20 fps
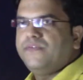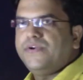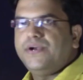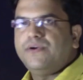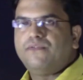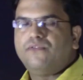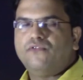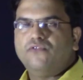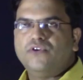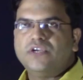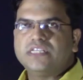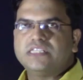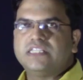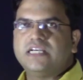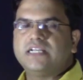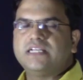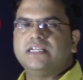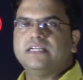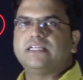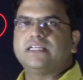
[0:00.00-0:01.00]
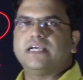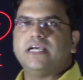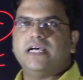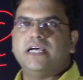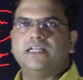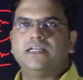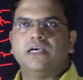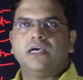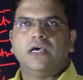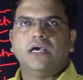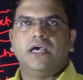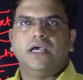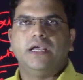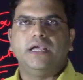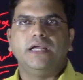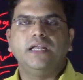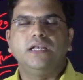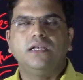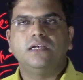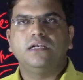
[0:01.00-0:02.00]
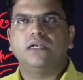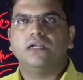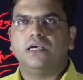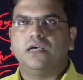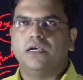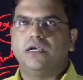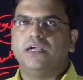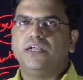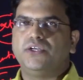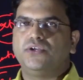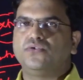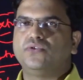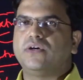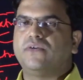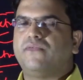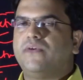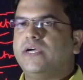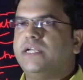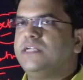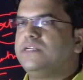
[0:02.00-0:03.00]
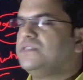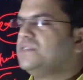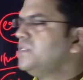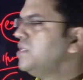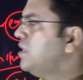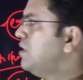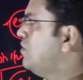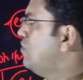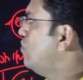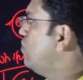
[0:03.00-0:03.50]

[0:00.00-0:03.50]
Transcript: of influence that it had in uh, into the financial